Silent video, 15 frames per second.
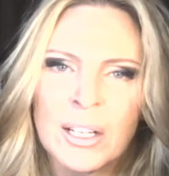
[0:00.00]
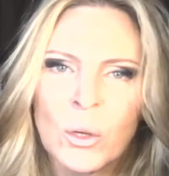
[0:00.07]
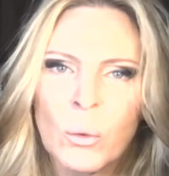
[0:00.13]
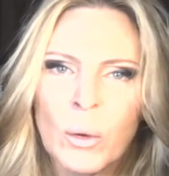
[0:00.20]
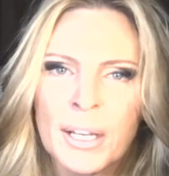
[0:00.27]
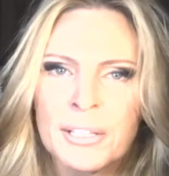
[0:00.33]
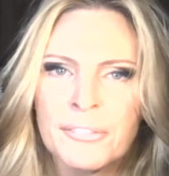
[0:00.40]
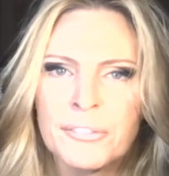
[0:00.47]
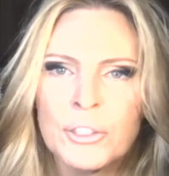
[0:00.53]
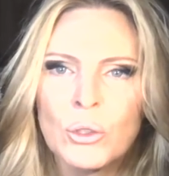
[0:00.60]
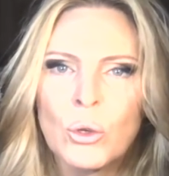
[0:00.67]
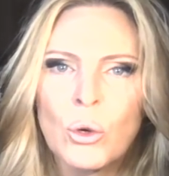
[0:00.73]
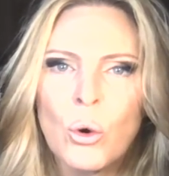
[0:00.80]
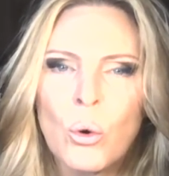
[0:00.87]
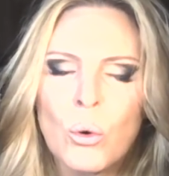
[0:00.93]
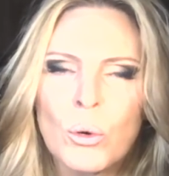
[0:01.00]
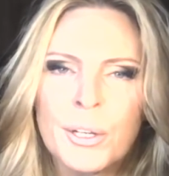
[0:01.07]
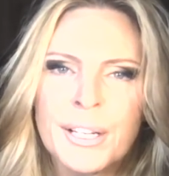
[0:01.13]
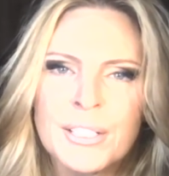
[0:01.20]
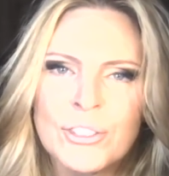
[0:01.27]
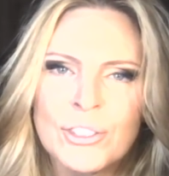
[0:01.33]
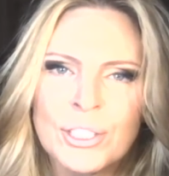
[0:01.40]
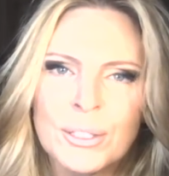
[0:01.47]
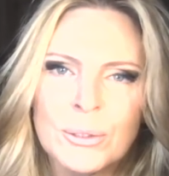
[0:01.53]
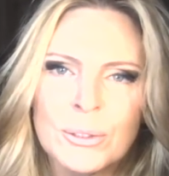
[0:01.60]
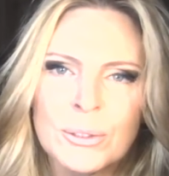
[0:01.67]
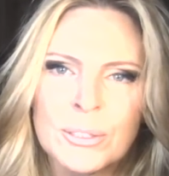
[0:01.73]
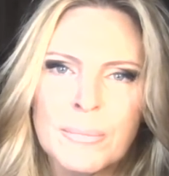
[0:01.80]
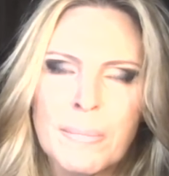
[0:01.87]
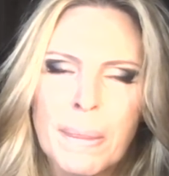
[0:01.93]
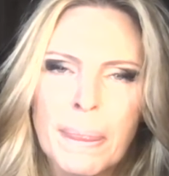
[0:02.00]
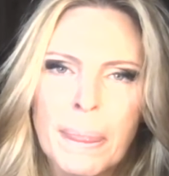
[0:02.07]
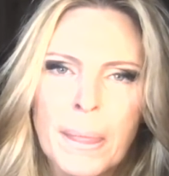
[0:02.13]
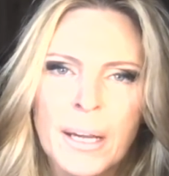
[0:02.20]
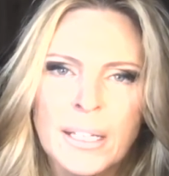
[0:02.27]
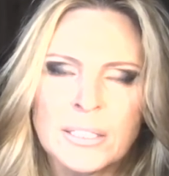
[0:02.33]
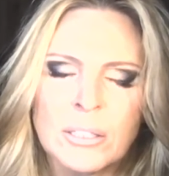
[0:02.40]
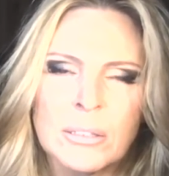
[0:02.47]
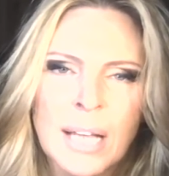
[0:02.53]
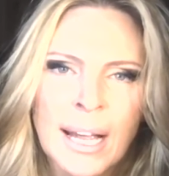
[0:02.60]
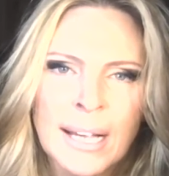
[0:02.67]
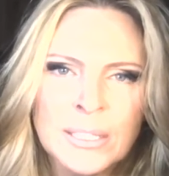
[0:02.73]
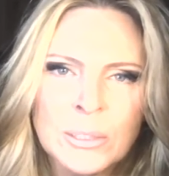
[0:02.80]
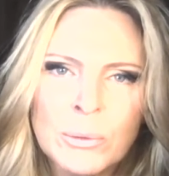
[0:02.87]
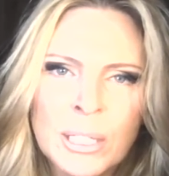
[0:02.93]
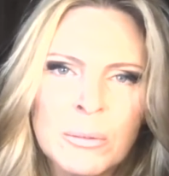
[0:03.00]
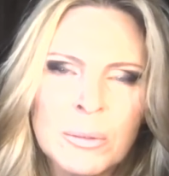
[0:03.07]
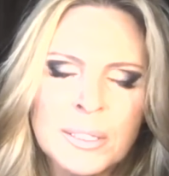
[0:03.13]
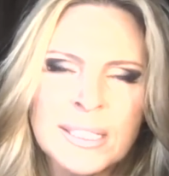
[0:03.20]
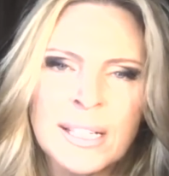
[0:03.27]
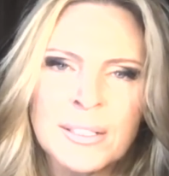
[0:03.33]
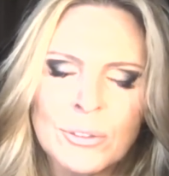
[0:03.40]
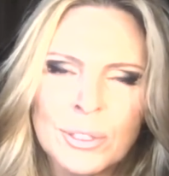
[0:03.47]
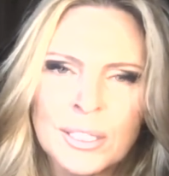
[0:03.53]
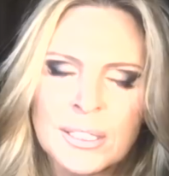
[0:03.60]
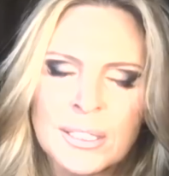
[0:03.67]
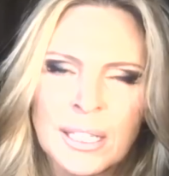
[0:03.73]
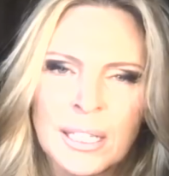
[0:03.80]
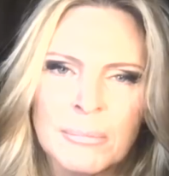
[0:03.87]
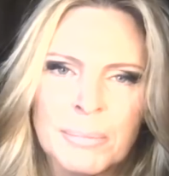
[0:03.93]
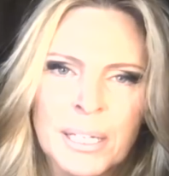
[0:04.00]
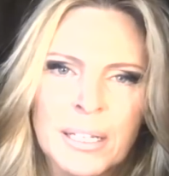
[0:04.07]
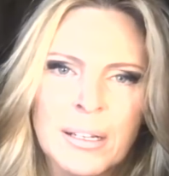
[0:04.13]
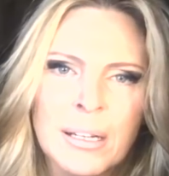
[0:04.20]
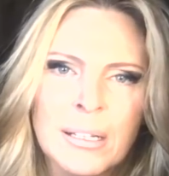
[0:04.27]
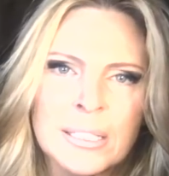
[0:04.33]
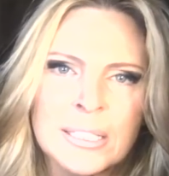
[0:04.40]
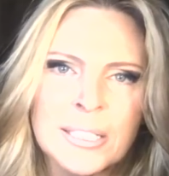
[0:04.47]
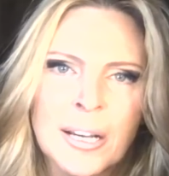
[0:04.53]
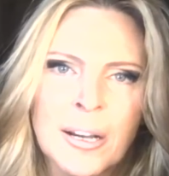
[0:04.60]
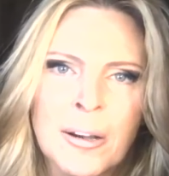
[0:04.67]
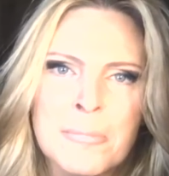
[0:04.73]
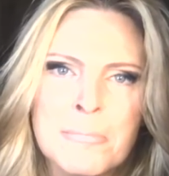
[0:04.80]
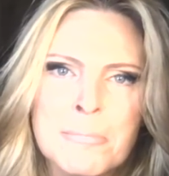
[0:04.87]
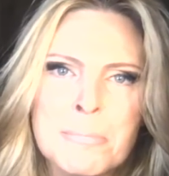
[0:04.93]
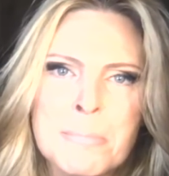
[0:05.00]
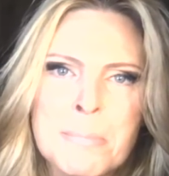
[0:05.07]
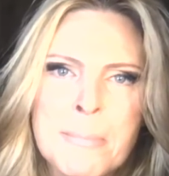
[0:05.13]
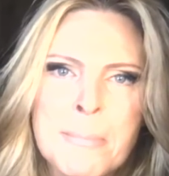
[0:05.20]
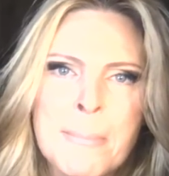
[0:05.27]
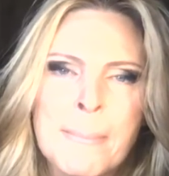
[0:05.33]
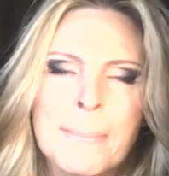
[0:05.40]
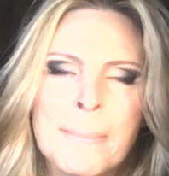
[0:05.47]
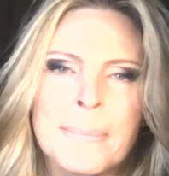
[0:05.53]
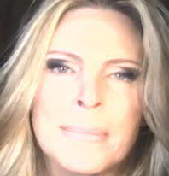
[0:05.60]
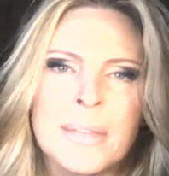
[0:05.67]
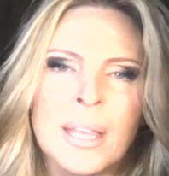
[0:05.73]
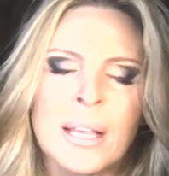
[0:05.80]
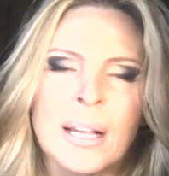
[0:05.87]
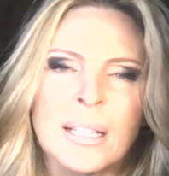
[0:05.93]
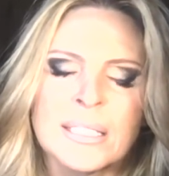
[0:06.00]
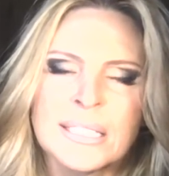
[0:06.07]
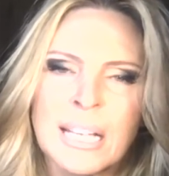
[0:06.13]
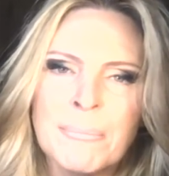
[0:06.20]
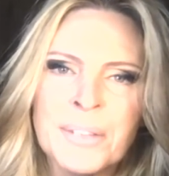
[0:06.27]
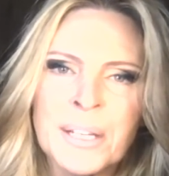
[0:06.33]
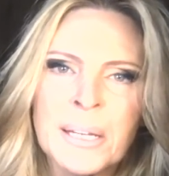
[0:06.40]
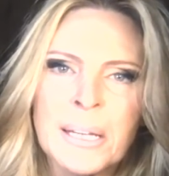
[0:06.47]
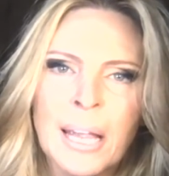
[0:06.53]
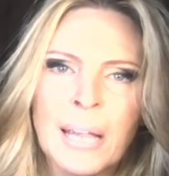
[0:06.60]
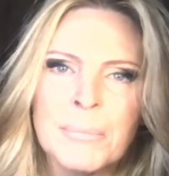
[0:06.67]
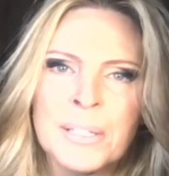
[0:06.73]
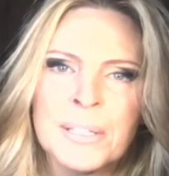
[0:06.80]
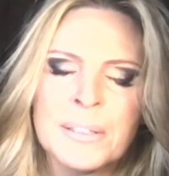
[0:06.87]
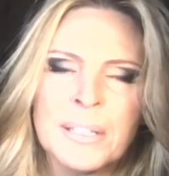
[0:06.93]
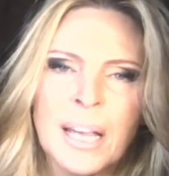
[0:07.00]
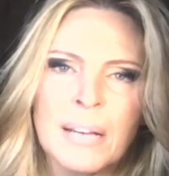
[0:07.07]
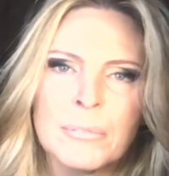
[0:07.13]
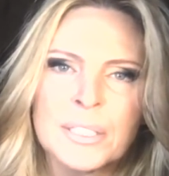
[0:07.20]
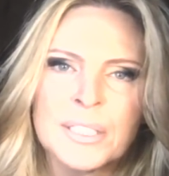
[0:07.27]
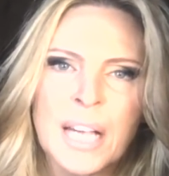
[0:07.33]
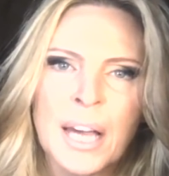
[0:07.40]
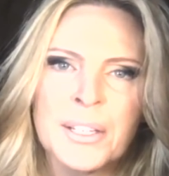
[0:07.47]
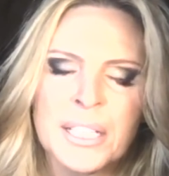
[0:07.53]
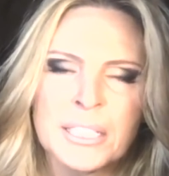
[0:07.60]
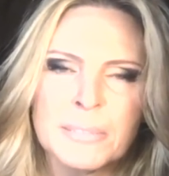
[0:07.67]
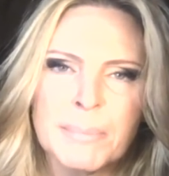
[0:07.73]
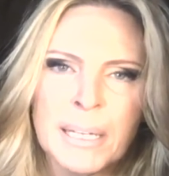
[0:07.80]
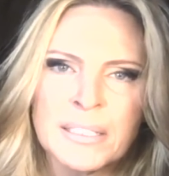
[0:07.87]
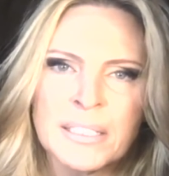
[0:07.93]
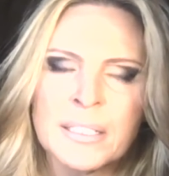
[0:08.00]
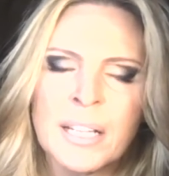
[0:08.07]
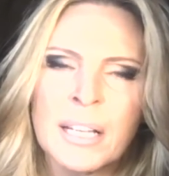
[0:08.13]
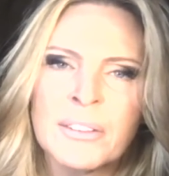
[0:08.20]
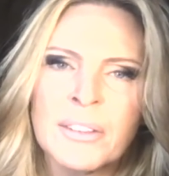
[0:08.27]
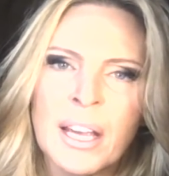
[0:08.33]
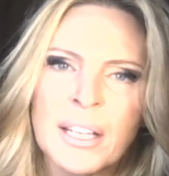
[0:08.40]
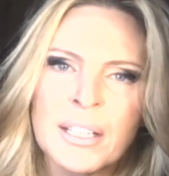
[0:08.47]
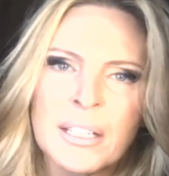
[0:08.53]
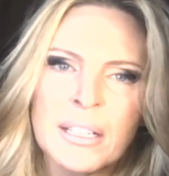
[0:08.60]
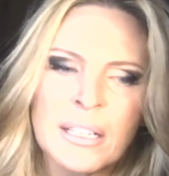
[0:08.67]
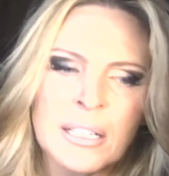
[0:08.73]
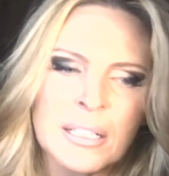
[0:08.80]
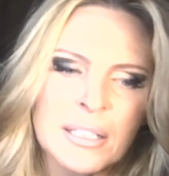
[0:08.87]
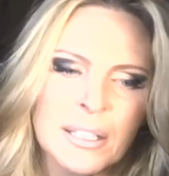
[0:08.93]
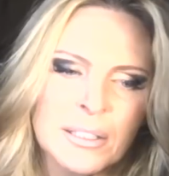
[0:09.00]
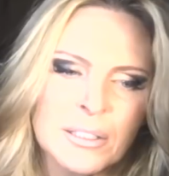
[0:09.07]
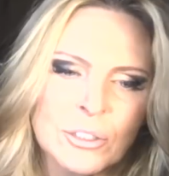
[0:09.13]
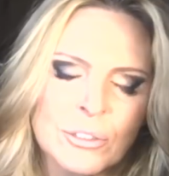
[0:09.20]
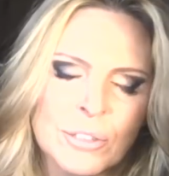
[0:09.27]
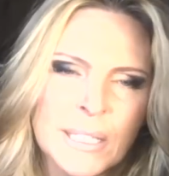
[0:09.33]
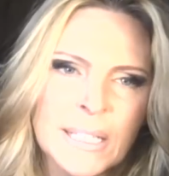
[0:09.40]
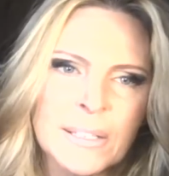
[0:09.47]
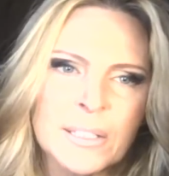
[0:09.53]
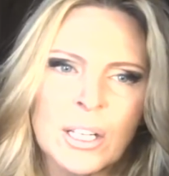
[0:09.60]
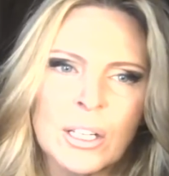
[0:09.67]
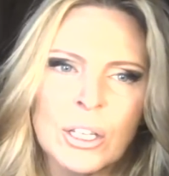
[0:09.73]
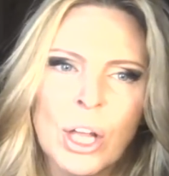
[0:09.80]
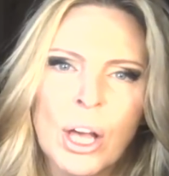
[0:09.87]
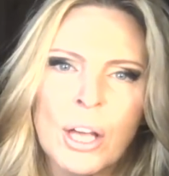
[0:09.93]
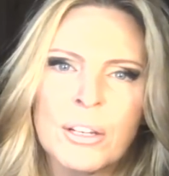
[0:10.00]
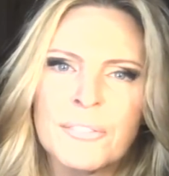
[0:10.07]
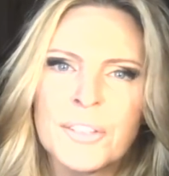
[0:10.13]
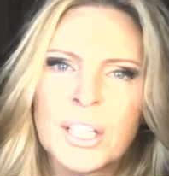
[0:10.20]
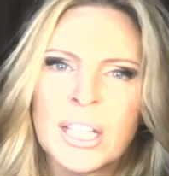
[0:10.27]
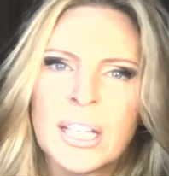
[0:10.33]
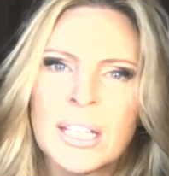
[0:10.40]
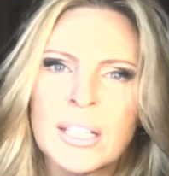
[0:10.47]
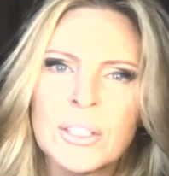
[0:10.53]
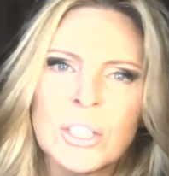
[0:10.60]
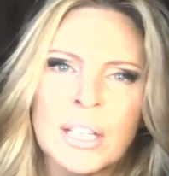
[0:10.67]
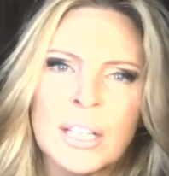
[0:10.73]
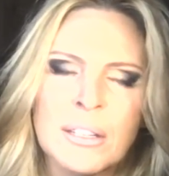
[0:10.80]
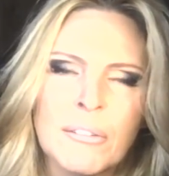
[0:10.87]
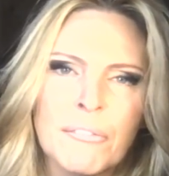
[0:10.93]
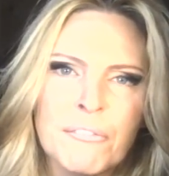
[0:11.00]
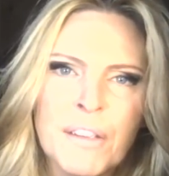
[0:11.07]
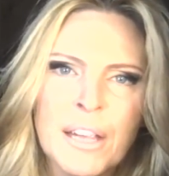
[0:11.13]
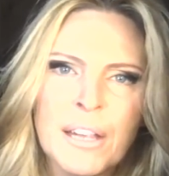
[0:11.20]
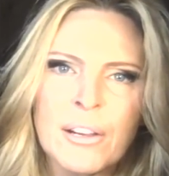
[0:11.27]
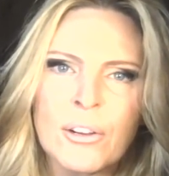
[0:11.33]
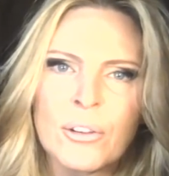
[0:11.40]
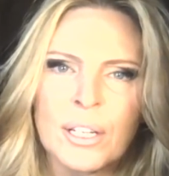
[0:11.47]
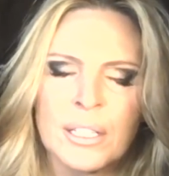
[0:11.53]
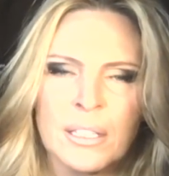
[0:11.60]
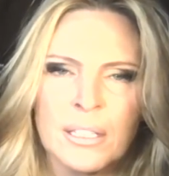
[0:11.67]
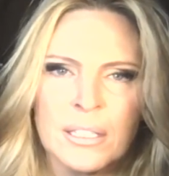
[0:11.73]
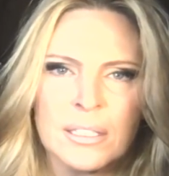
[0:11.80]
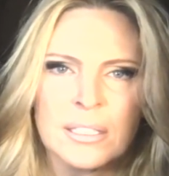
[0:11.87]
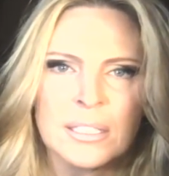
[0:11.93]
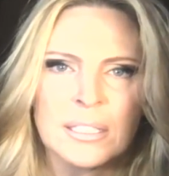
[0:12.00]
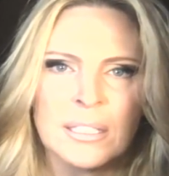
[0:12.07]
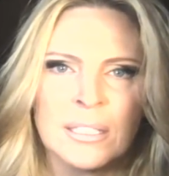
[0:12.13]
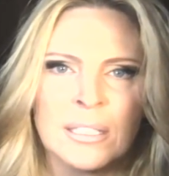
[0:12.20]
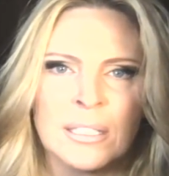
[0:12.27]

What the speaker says: quite a few core issues. So last week was interesting because something came in that was unexpected, and that triggered a lot of the guilt and the fear in us,